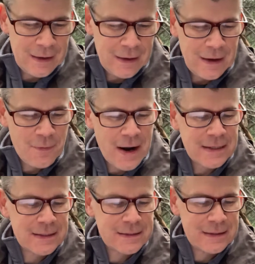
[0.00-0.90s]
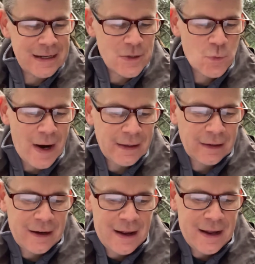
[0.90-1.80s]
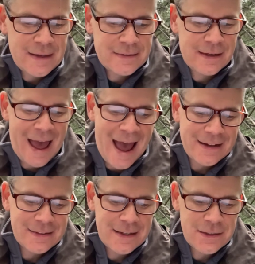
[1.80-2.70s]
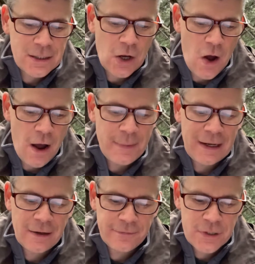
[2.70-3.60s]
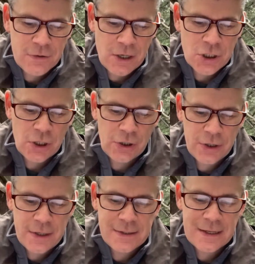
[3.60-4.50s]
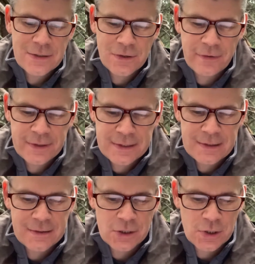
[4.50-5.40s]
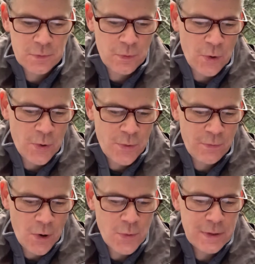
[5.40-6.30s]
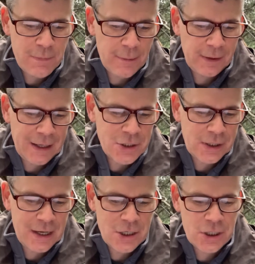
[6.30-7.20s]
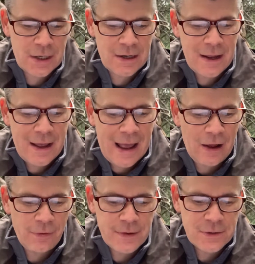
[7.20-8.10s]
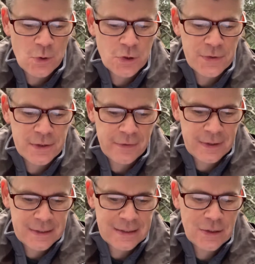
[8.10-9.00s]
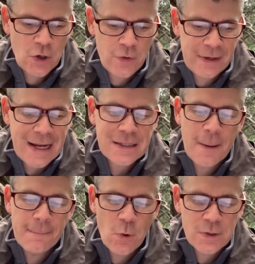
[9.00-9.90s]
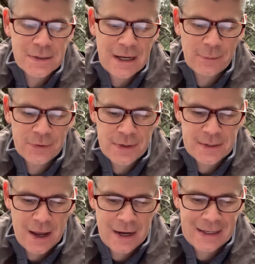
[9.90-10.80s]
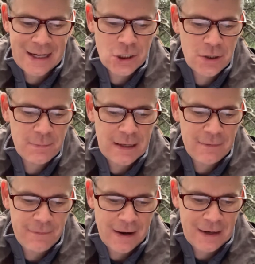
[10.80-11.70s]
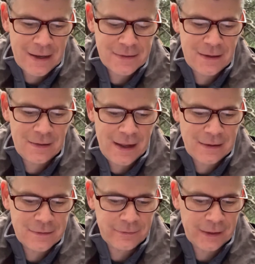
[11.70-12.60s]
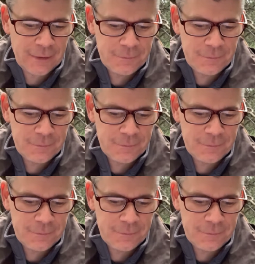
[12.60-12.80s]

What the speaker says: He writes, it is recognized that access to common infrastructure, goods, and services such as roads, public education, health and social services creates a more stable society and should be financed collectively.